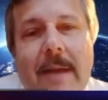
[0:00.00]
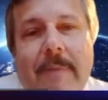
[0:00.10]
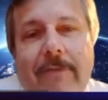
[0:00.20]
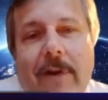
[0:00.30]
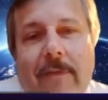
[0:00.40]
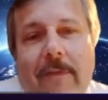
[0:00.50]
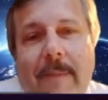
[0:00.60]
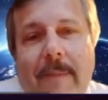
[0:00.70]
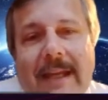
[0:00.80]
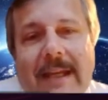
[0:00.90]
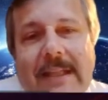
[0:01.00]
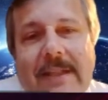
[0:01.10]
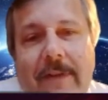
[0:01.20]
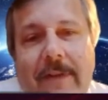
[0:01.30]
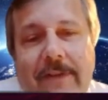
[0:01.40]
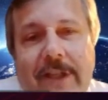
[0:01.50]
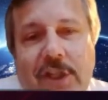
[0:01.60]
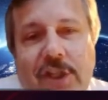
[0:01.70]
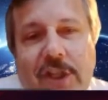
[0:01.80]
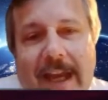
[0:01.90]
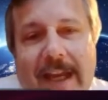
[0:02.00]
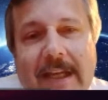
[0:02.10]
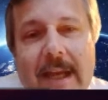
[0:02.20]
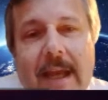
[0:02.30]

But for the manganese 15 chain,